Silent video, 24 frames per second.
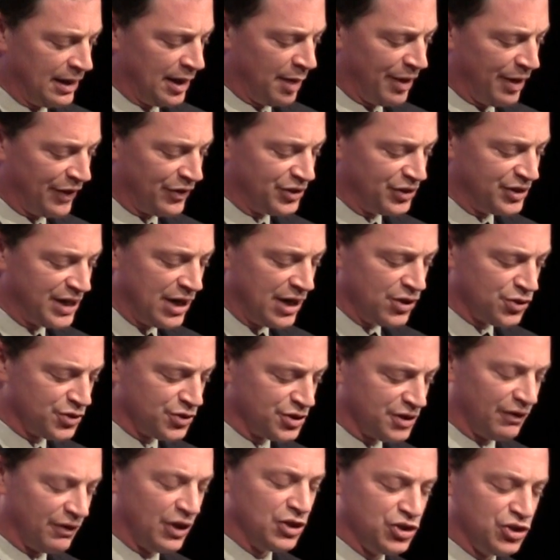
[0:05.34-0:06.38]
about the
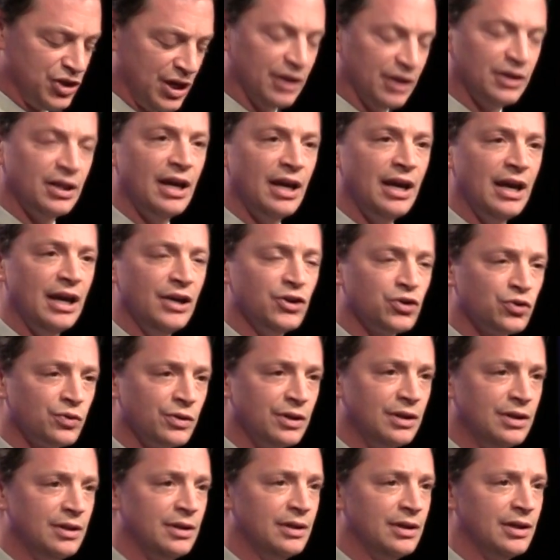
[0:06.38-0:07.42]
dangers of unchecked
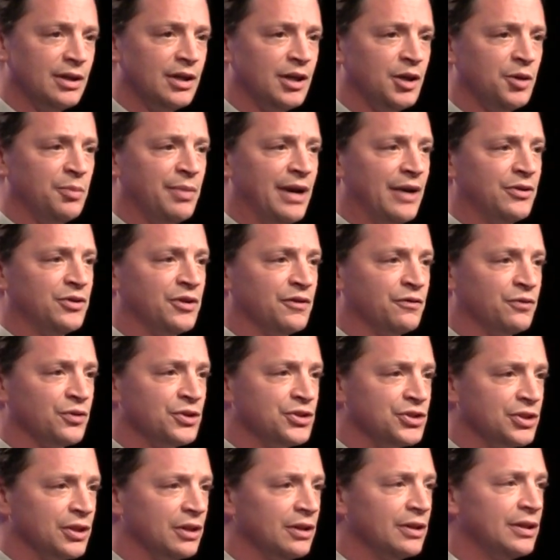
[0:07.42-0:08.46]
hatred and about the
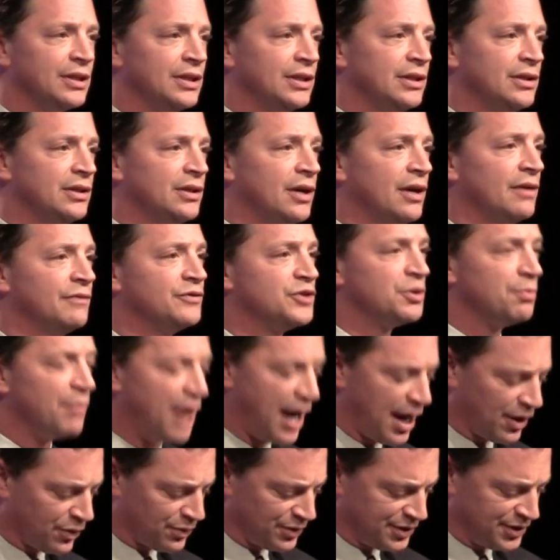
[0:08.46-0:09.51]
fragility of
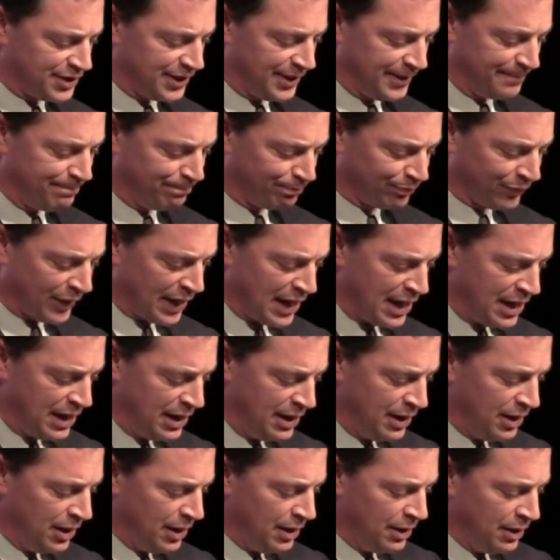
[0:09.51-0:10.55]
democracy.
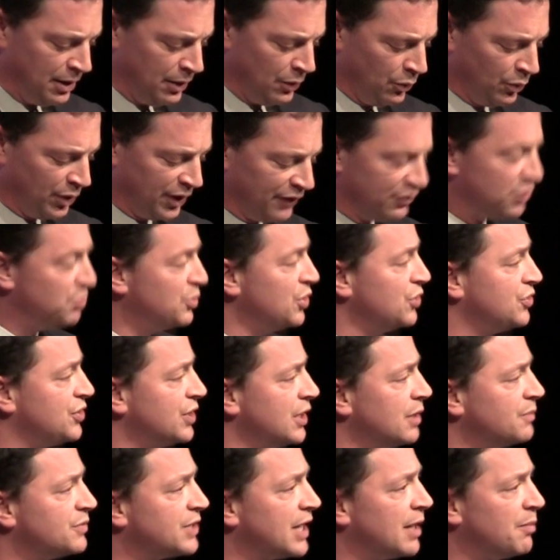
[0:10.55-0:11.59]
One of the
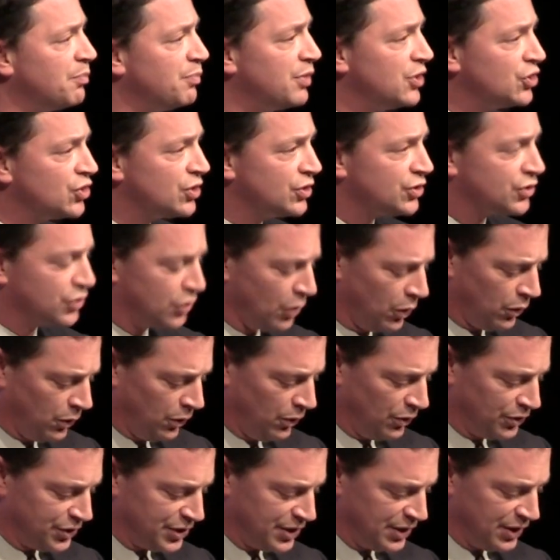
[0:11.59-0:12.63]
museum's ambitious
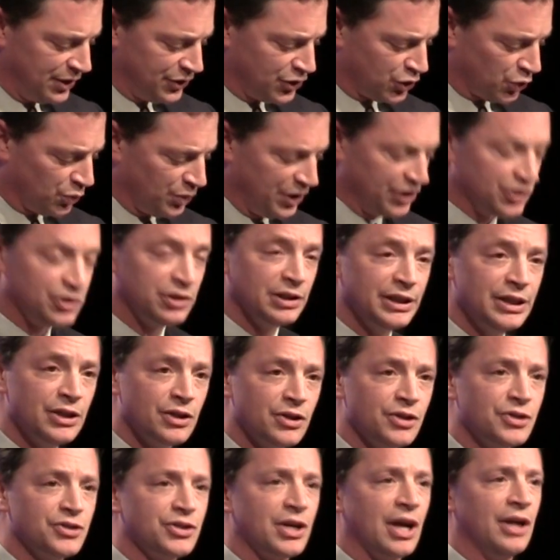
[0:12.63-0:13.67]
goals is to reach
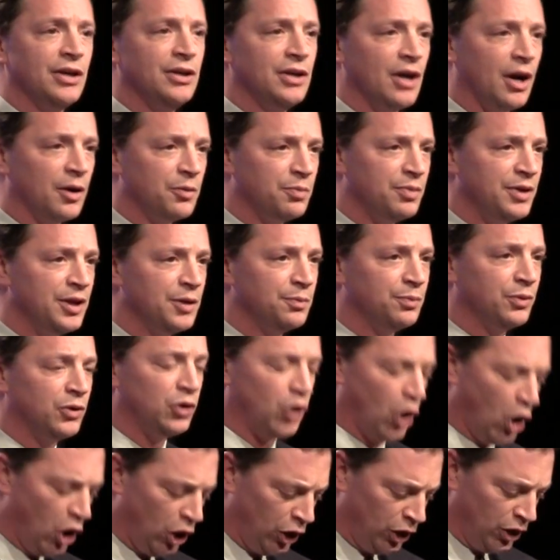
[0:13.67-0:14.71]
leaders and young people
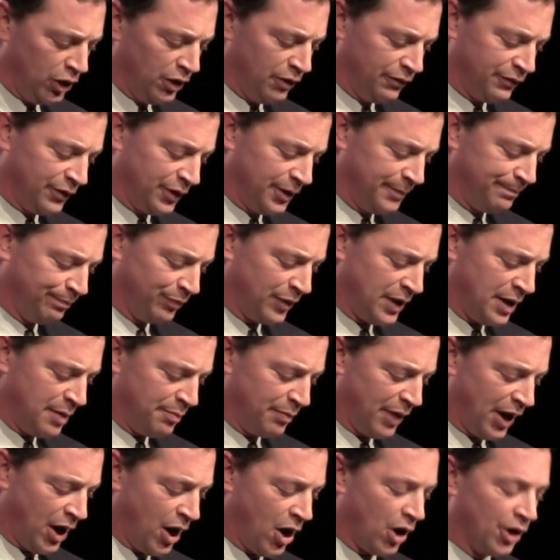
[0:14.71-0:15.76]
all over
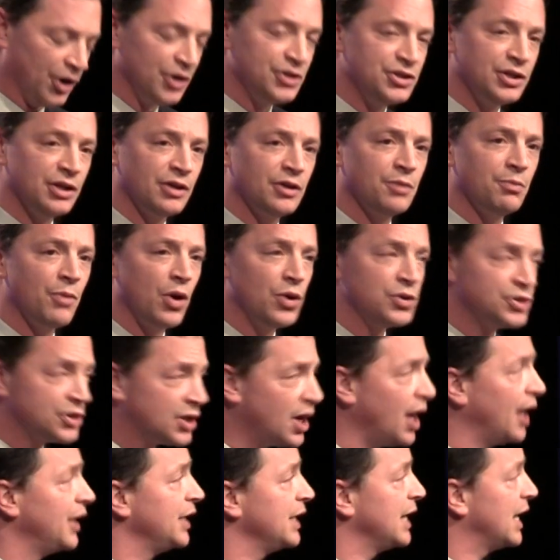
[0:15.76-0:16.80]
by harnessing the most
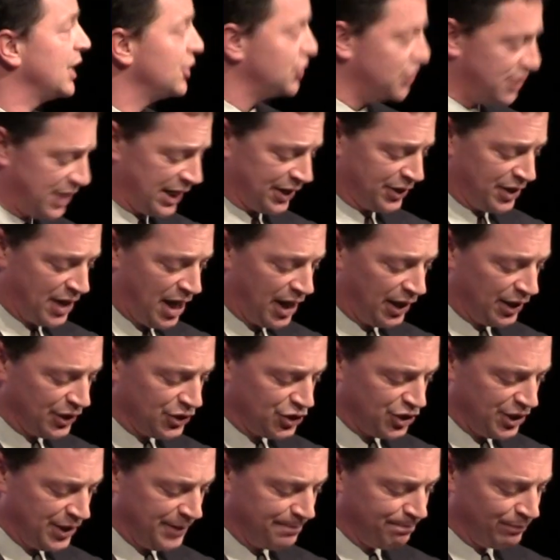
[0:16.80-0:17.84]
cutting-edge
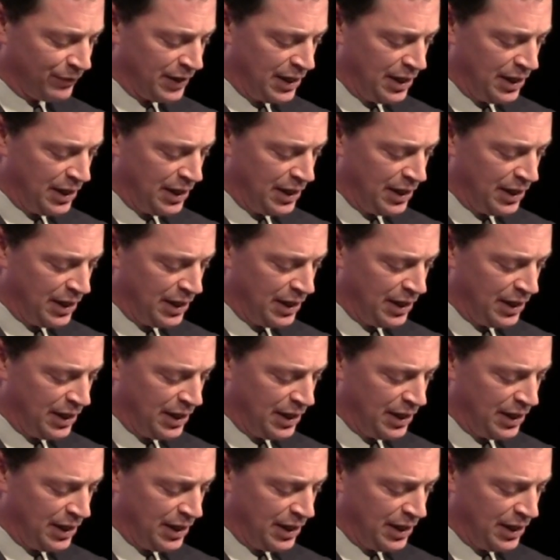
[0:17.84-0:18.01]
technology